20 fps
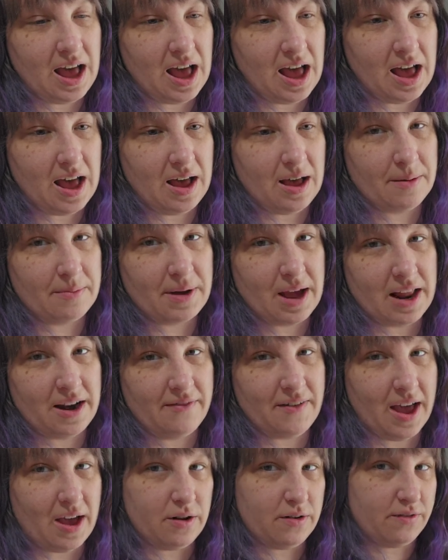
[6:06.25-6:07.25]
kind
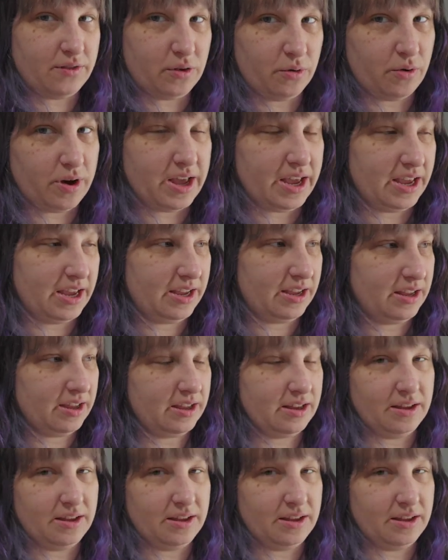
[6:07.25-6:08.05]
of out of the way.